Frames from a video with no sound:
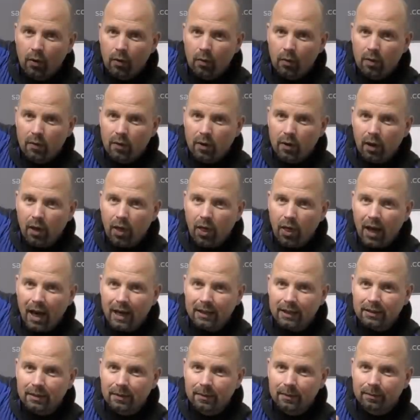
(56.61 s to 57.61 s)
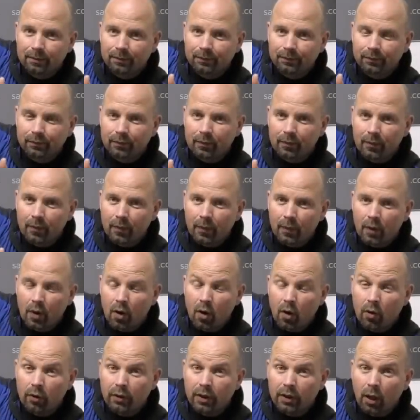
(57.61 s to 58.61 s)
We've got that
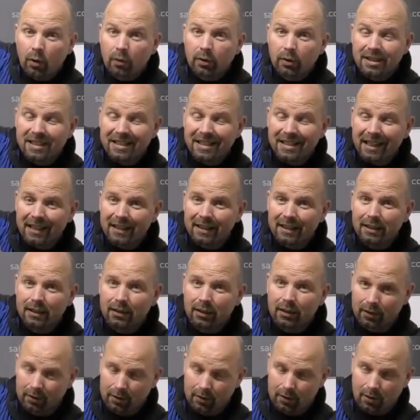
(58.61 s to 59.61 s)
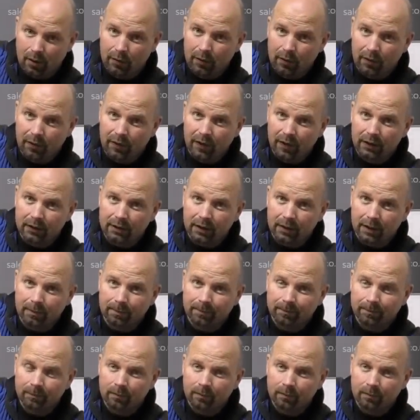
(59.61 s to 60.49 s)
Downside of the filter.